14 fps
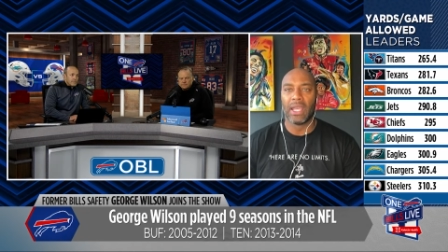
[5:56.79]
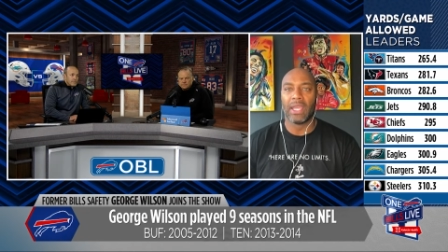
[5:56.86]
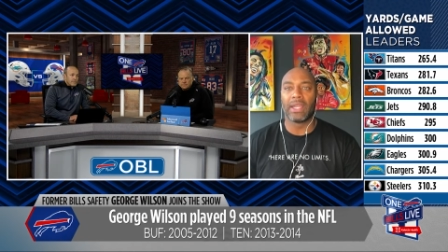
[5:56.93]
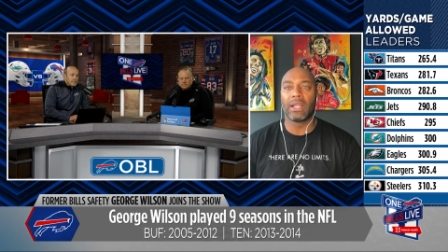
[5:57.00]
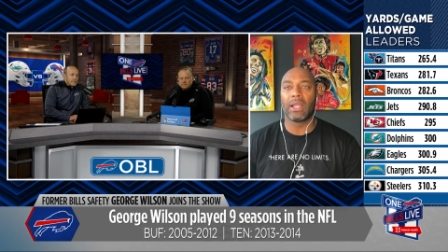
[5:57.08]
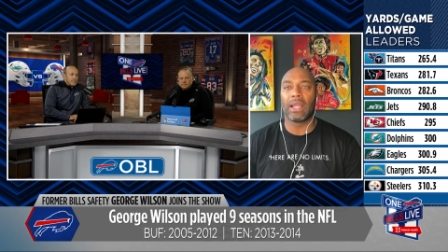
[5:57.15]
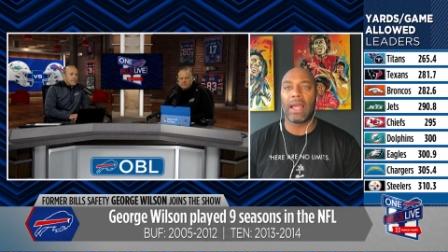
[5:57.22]
it
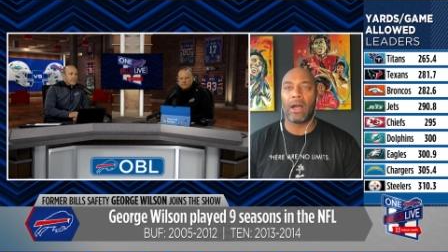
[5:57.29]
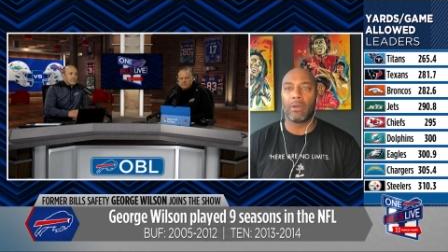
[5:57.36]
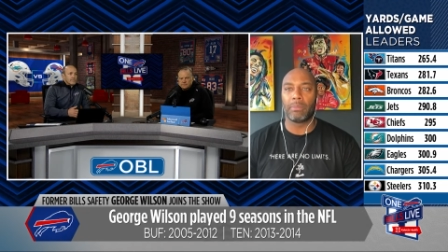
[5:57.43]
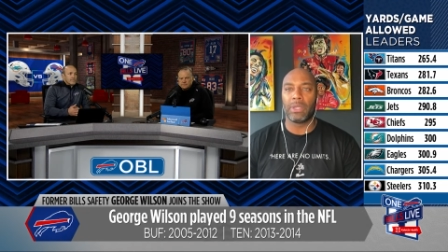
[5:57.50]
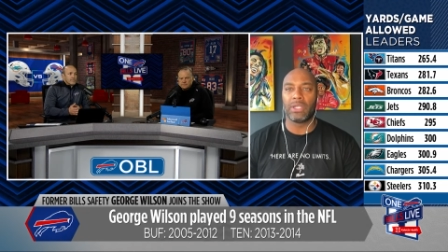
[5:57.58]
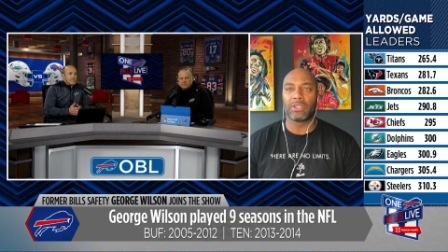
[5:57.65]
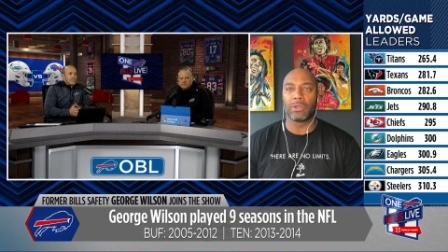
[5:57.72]
allowed
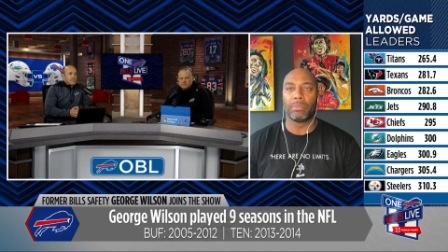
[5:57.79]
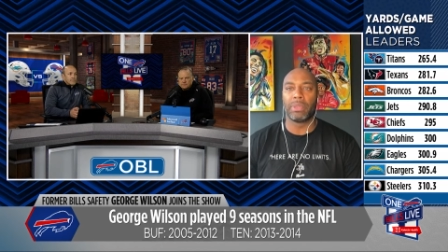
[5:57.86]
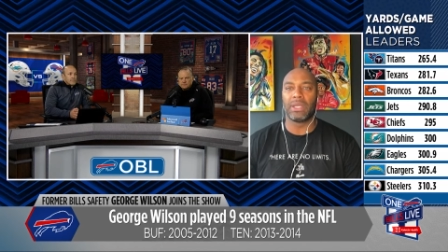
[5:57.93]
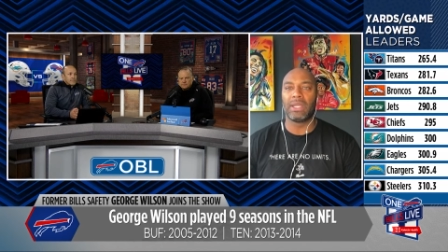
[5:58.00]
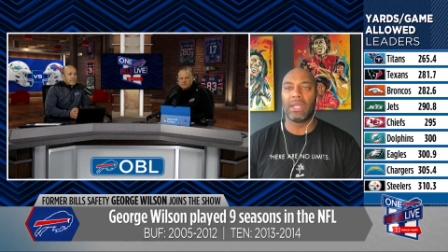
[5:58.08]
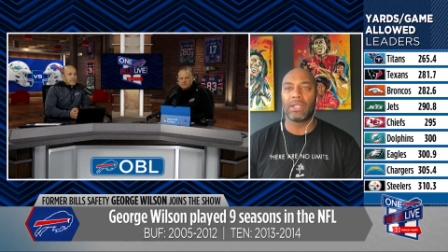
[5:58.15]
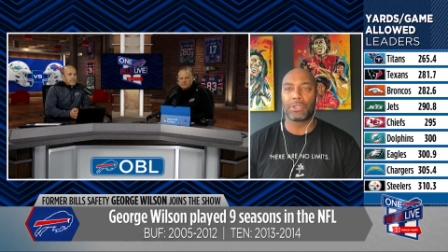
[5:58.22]
me to
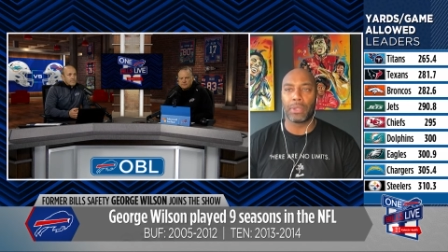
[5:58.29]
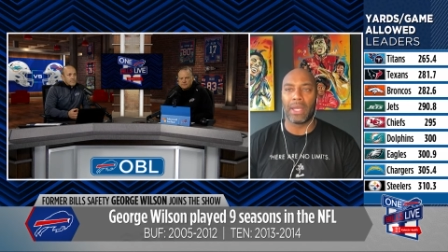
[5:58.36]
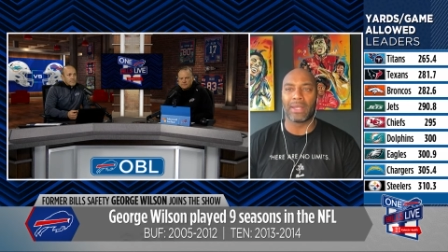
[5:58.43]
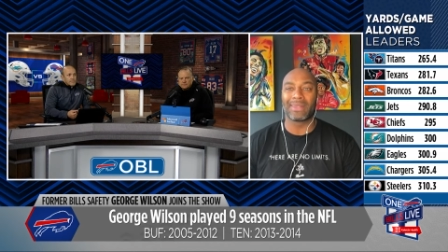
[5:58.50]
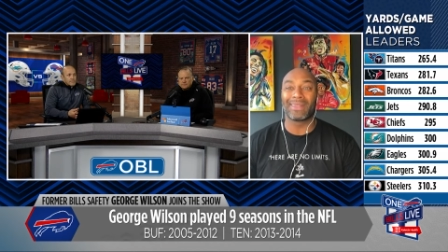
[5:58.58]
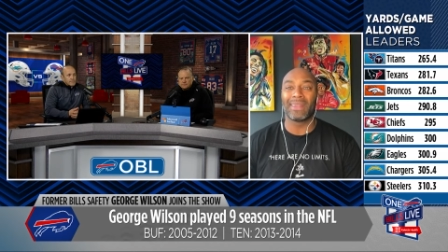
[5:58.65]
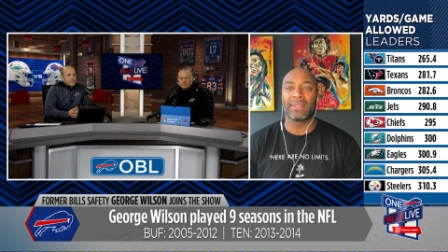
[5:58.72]
begin to
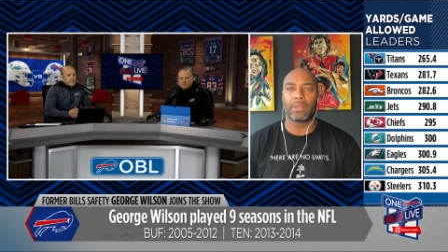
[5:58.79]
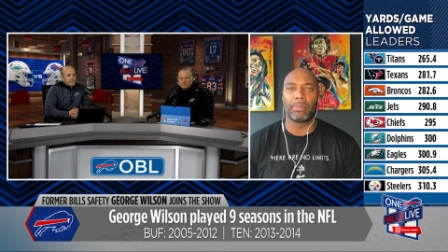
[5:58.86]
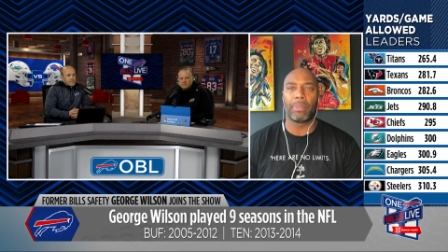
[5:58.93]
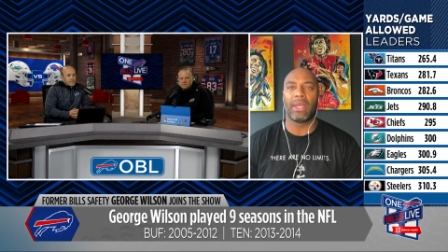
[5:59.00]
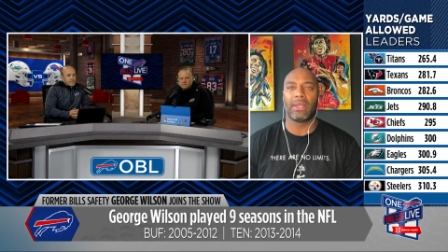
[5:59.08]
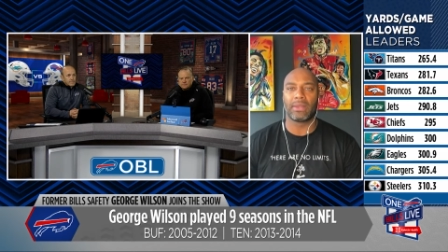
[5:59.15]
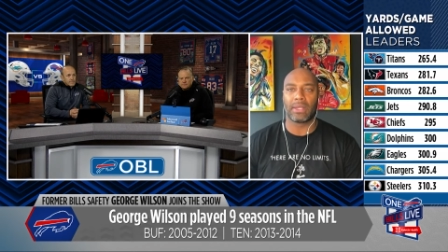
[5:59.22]

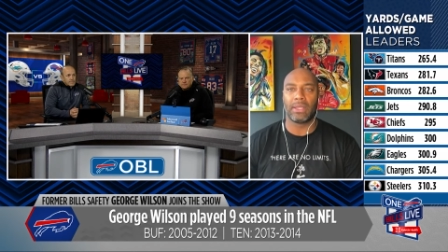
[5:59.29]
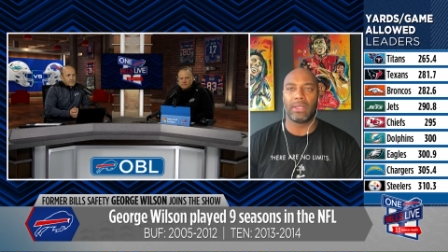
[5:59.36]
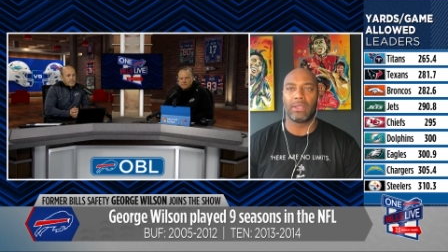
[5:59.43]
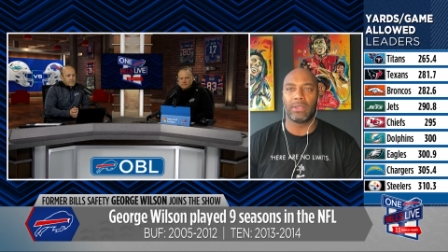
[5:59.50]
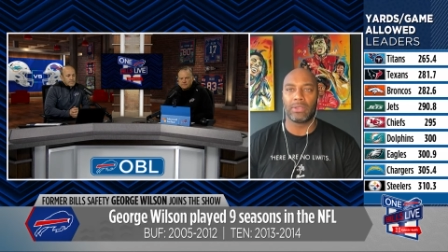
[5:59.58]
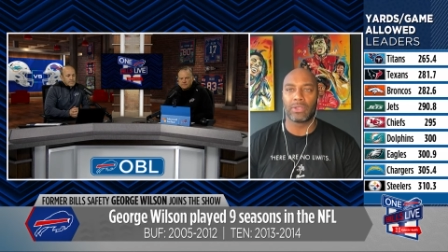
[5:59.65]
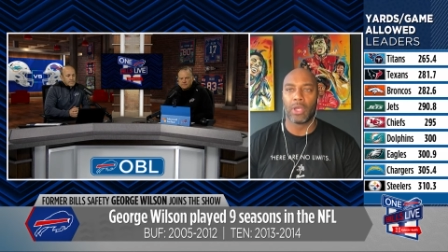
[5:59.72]
anticipate
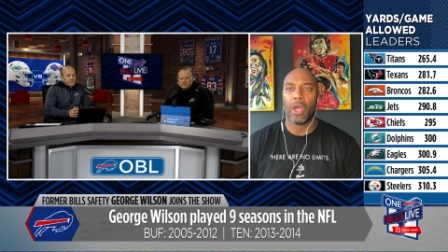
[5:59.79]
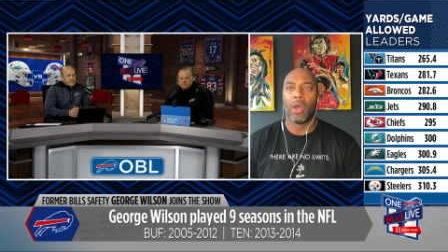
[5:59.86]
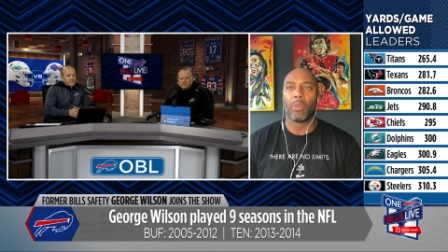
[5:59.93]
things